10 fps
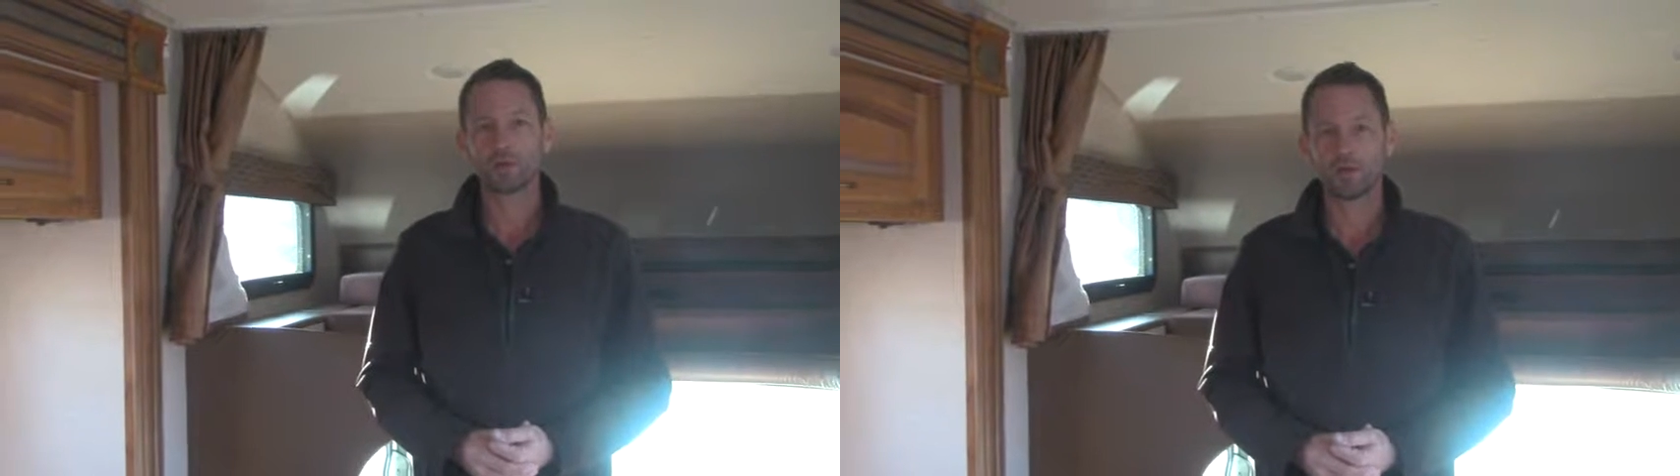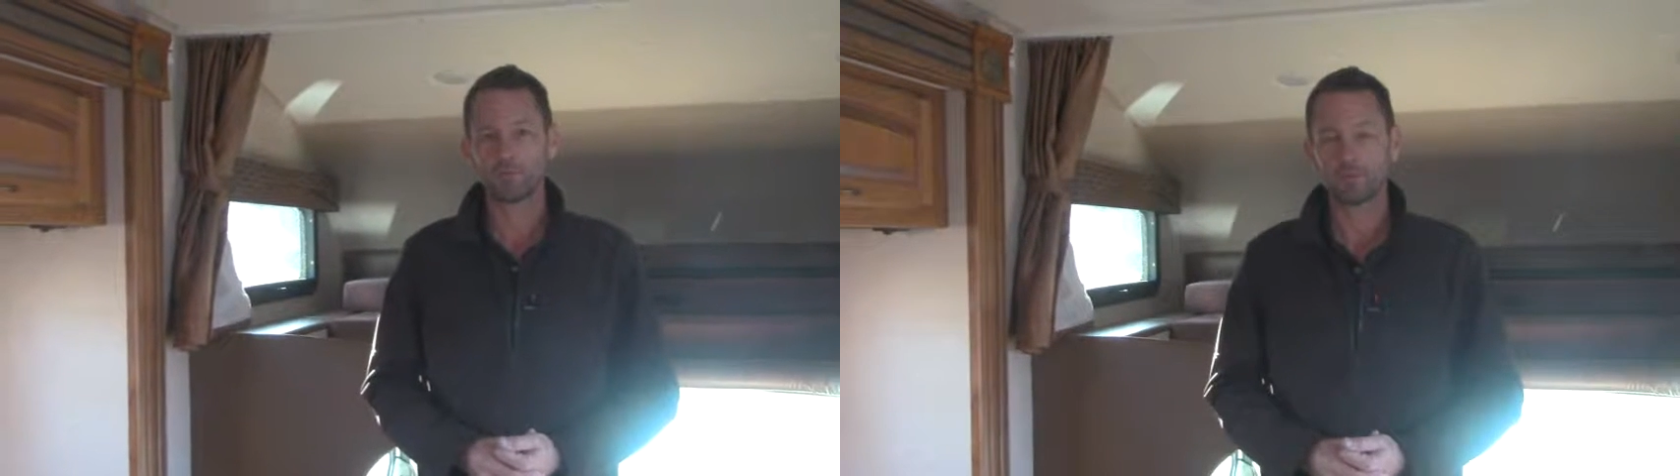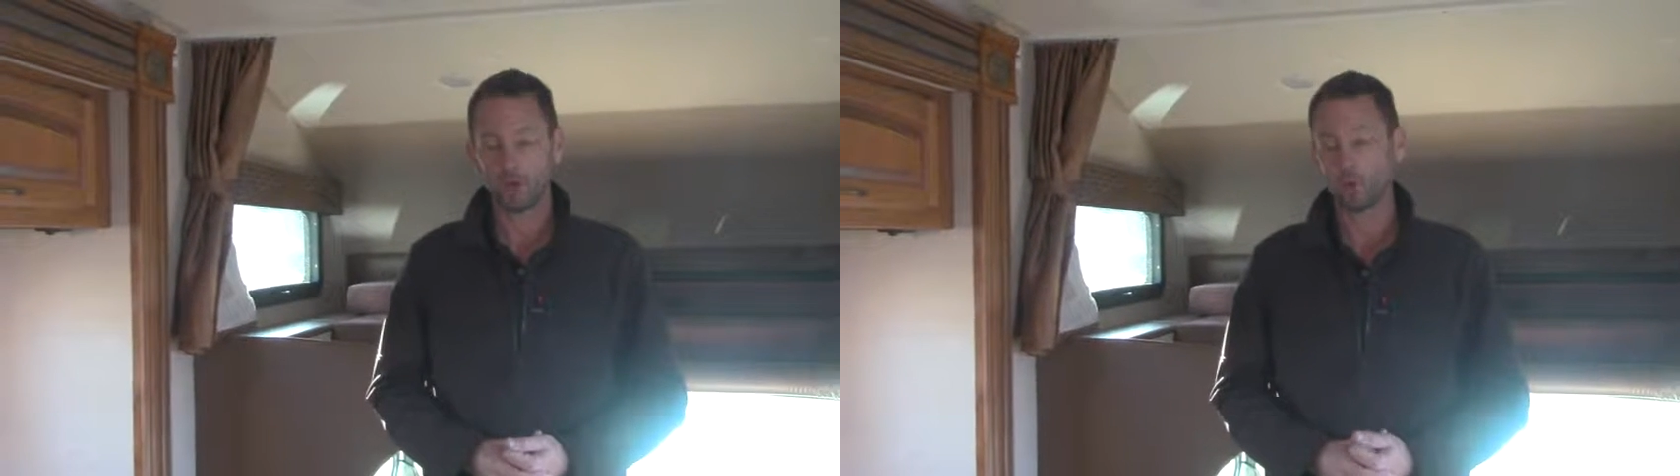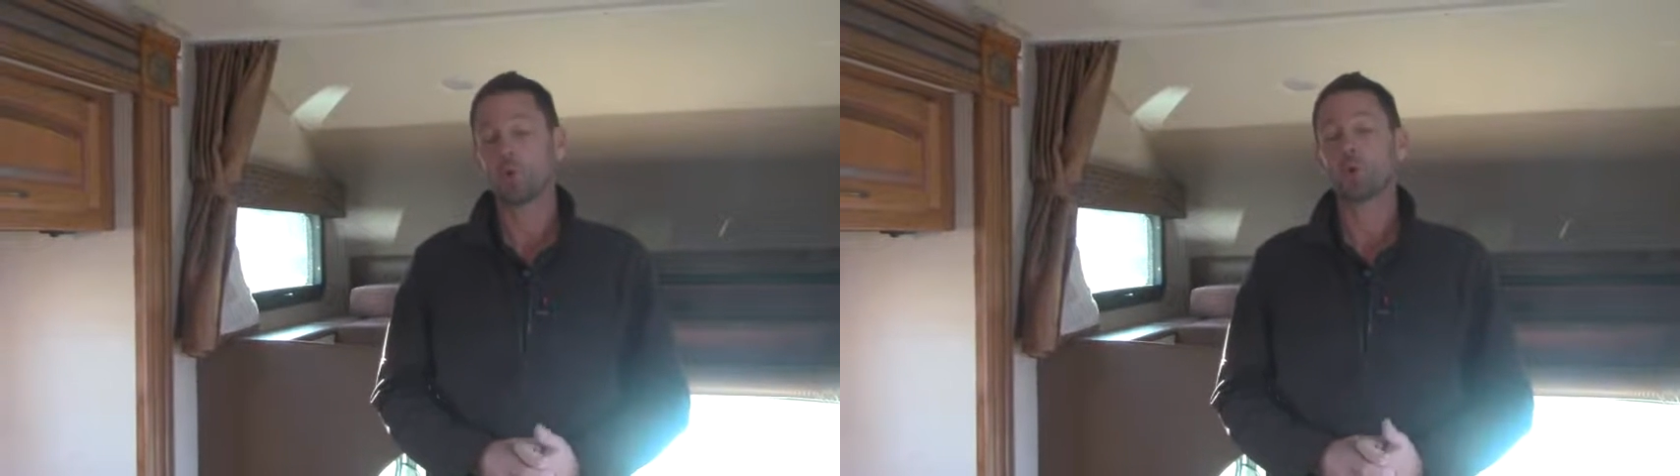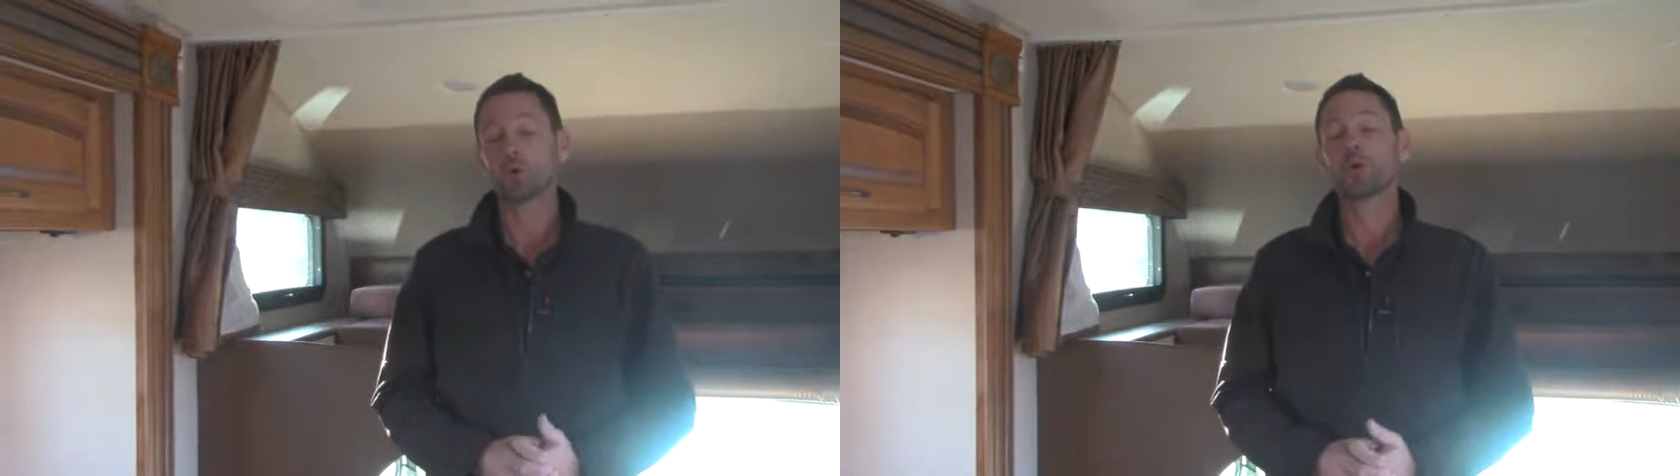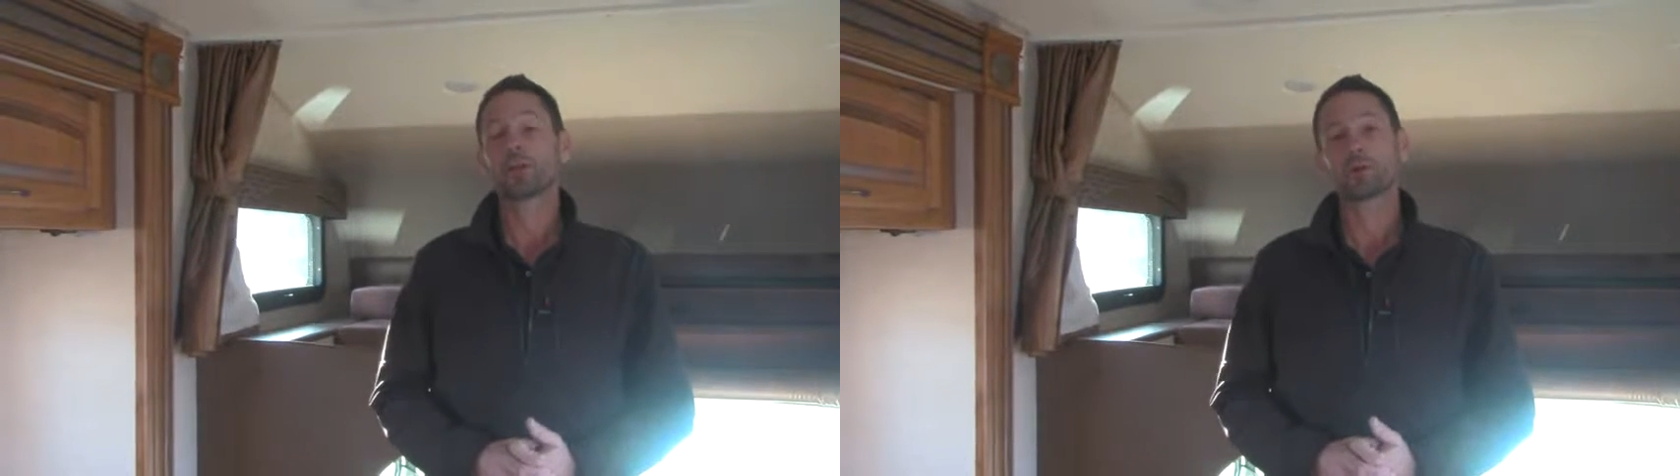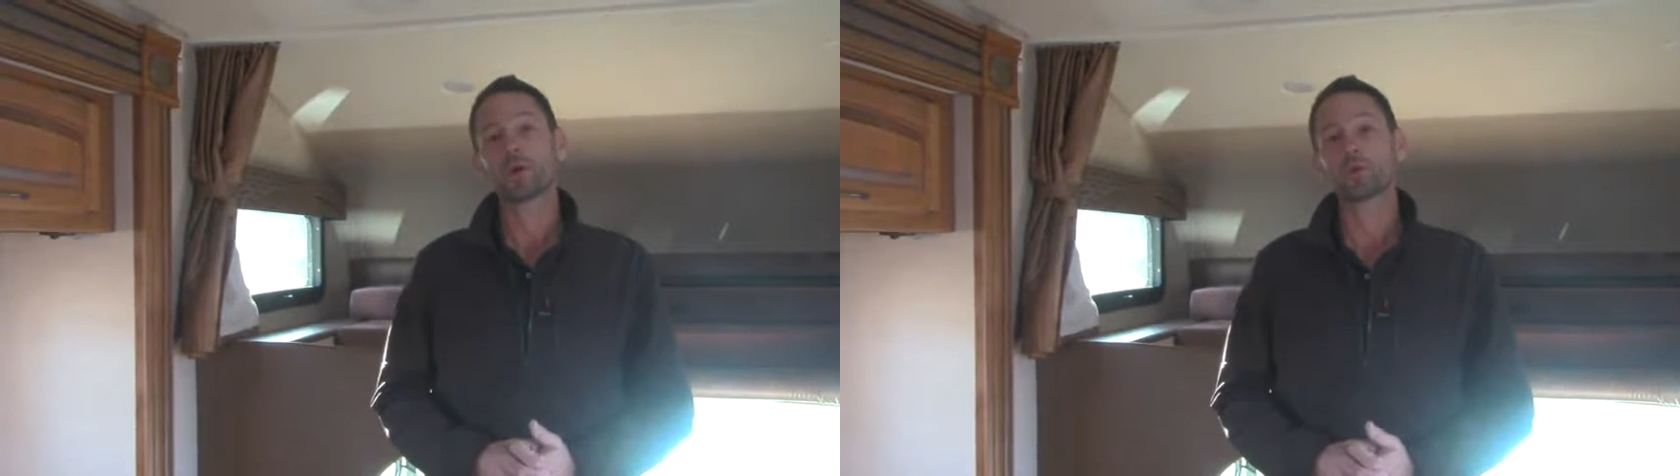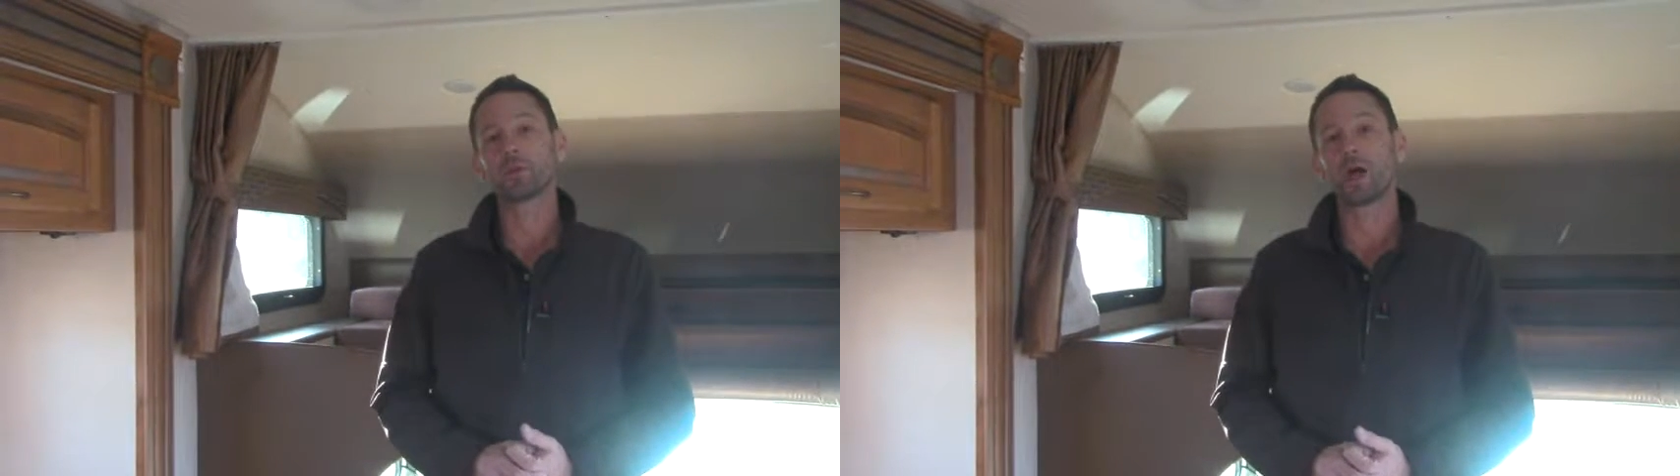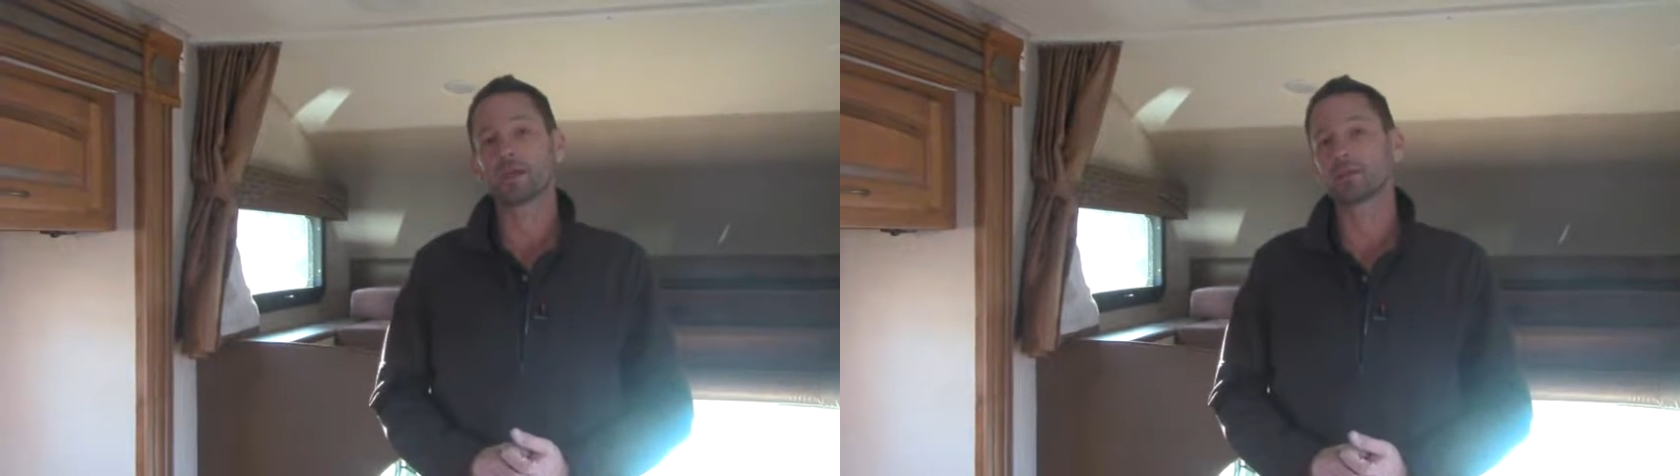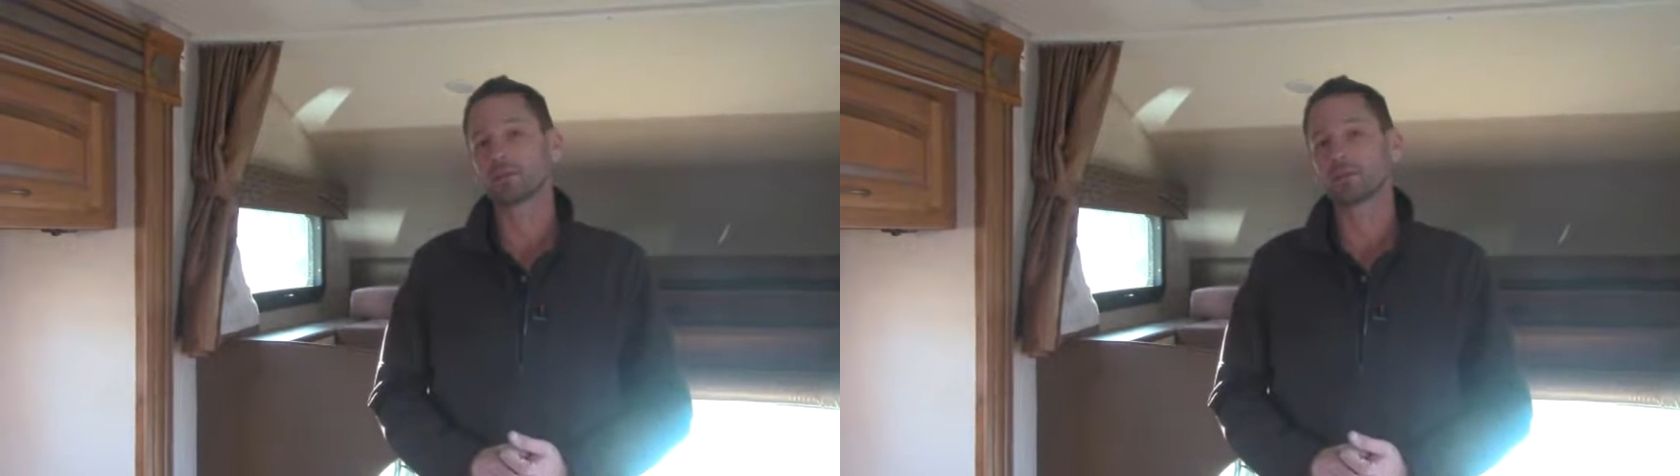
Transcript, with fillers: it, uh, order it any way we like.